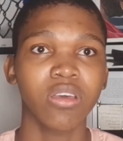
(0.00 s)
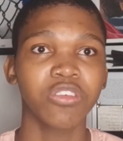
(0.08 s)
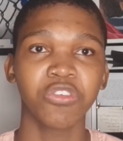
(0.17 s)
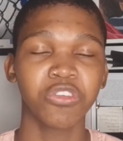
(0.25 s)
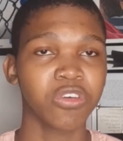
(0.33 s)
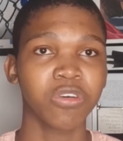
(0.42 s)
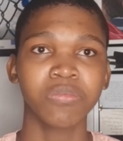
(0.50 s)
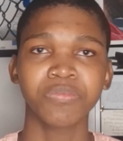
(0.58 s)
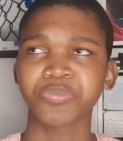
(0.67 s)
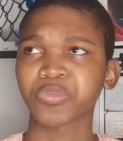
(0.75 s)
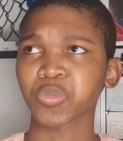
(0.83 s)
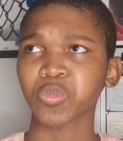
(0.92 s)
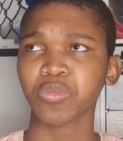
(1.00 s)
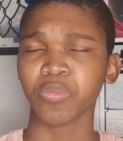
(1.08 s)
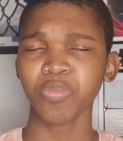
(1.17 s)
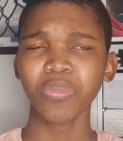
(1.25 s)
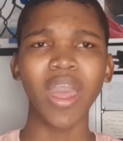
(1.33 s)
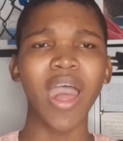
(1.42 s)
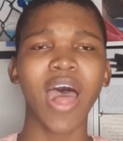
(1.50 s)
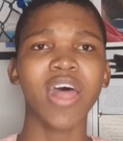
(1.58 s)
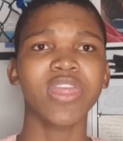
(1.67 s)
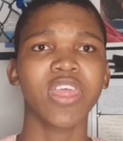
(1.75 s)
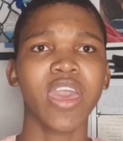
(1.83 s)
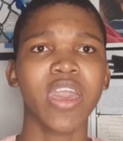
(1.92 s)
you know. And
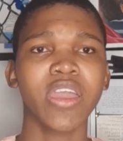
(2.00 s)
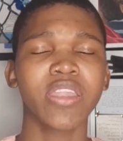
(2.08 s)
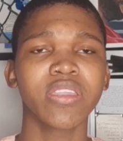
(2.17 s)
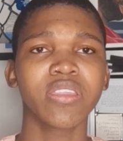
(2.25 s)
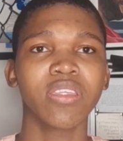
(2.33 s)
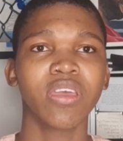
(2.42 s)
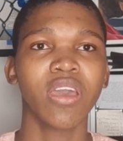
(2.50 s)
then